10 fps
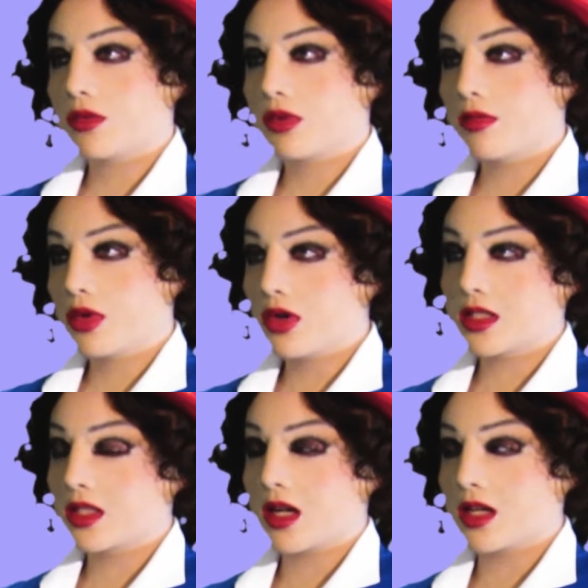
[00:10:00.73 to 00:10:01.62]
The
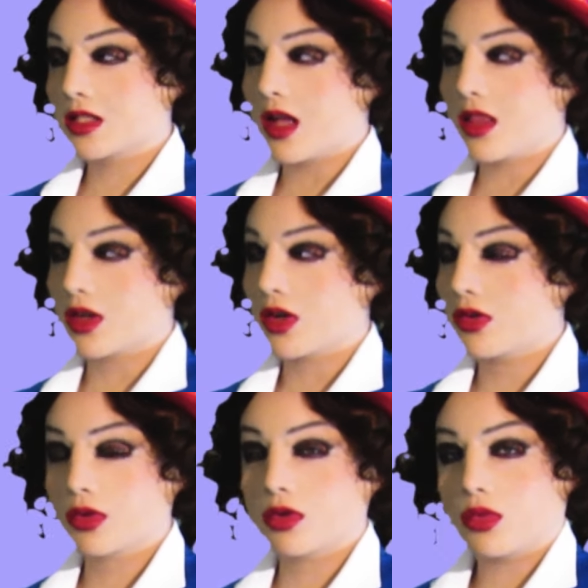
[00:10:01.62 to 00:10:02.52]
reports that I saw,
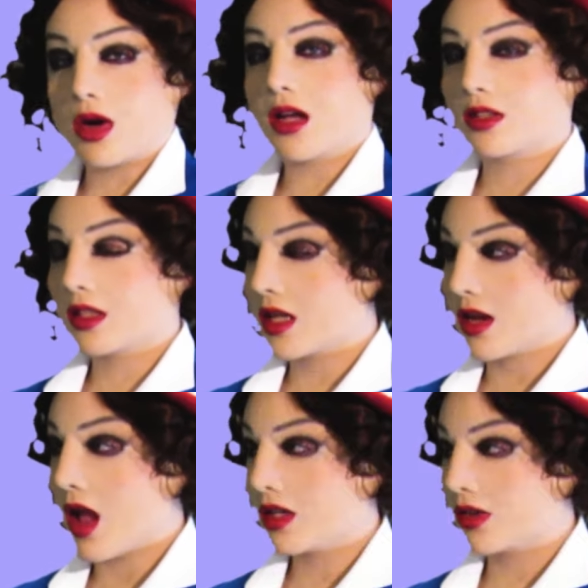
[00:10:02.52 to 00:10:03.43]
though, were wildly
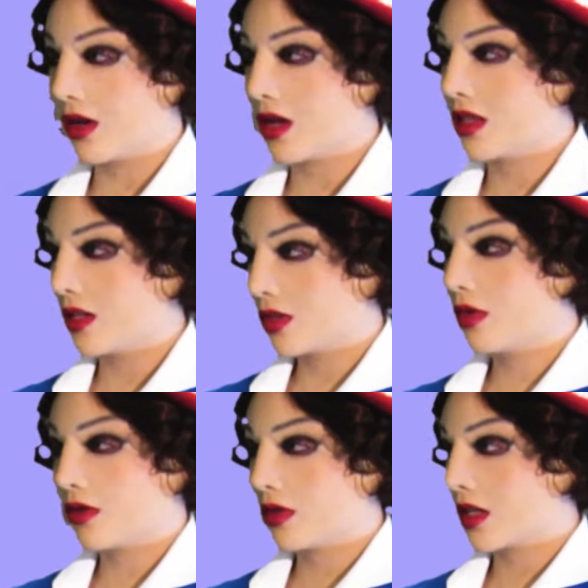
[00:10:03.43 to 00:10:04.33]
inaccurate, and
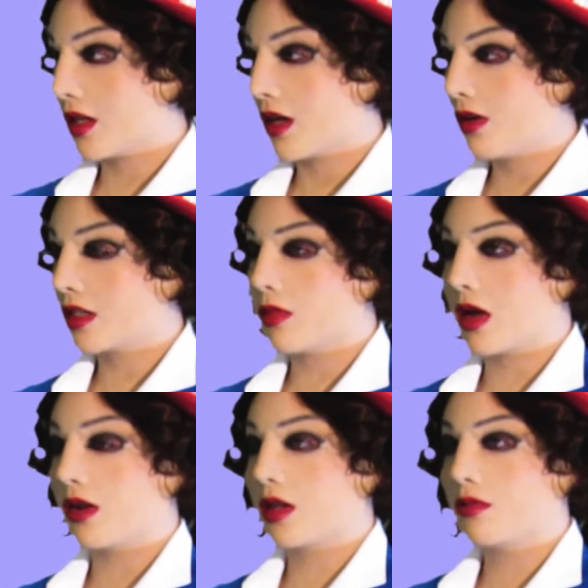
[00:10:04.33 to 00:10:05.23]
that's what was hilarious
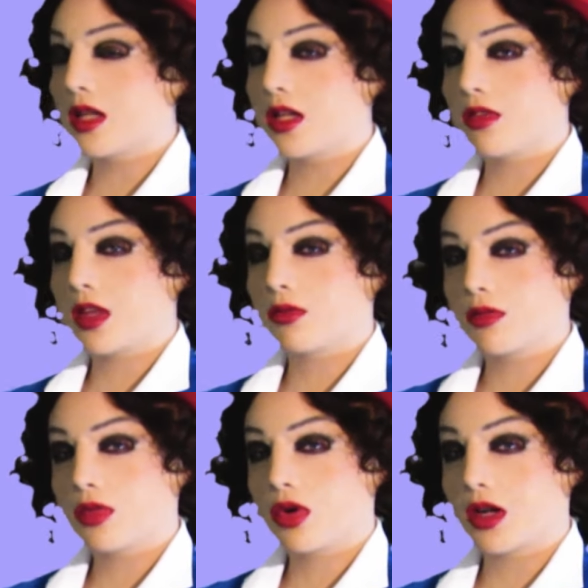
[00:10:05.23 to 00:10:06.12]
about it. Many of them
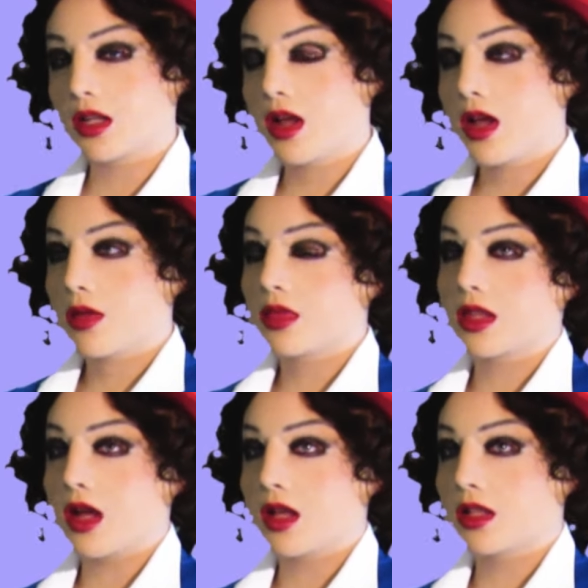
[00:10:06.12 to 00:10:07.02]
reported
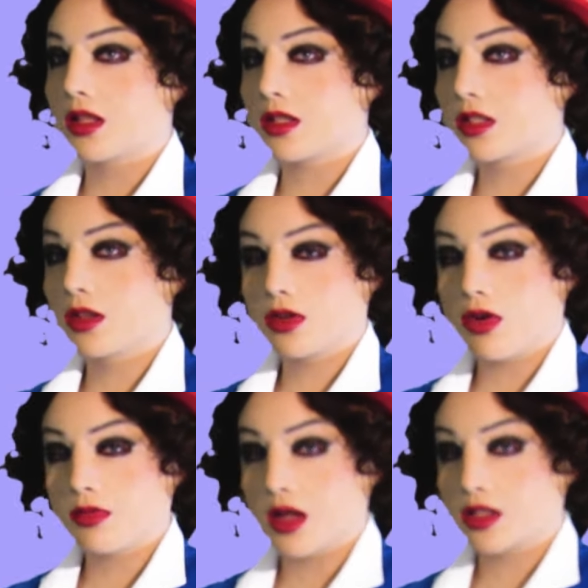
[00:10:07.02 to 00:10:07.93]
that the
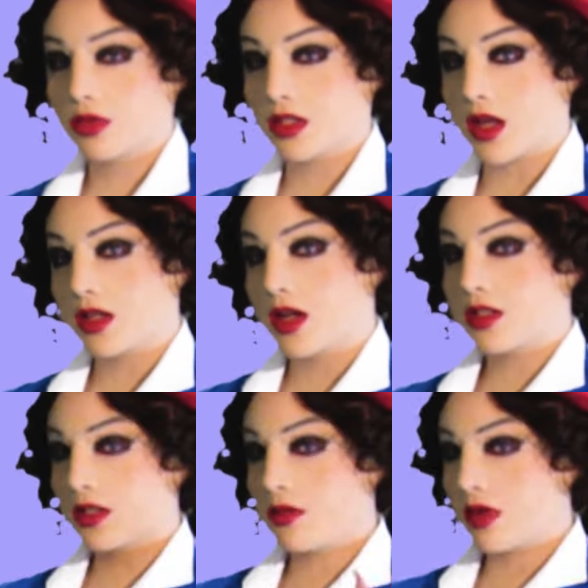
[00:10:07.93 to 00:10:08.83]
silicone mask was a
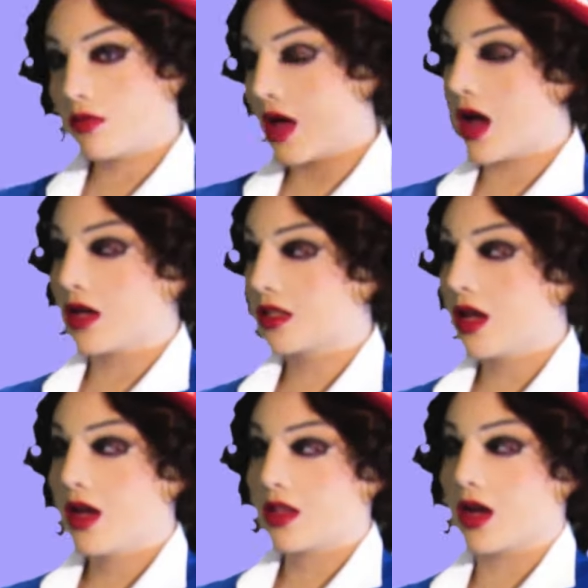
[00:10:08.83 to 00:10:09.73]
custom
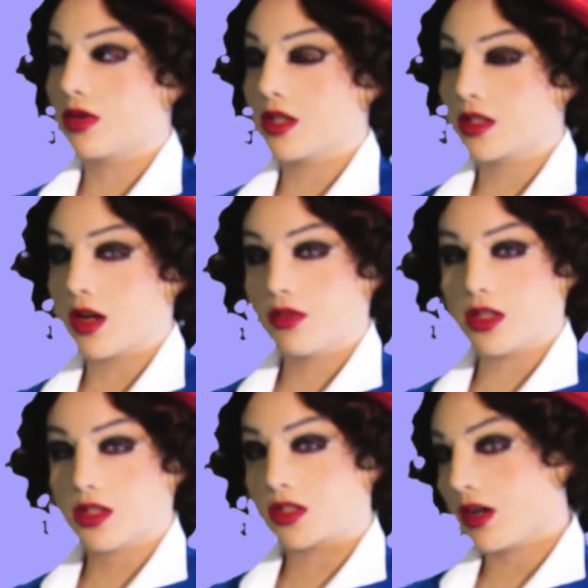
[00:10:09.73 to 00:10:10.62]
mask that was of
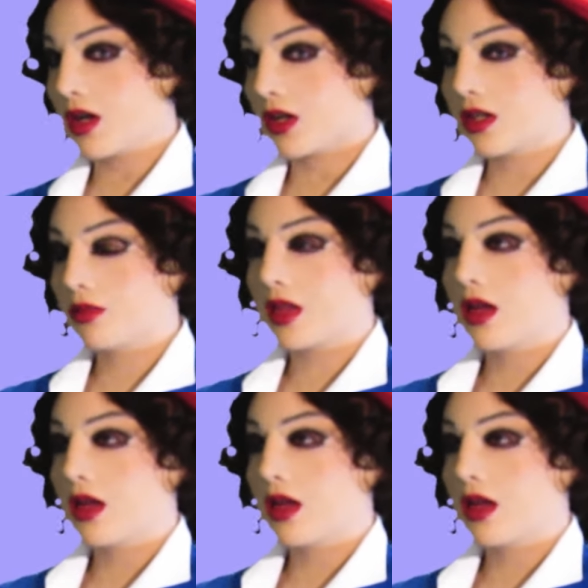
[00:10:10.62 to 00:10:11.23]
his daughter.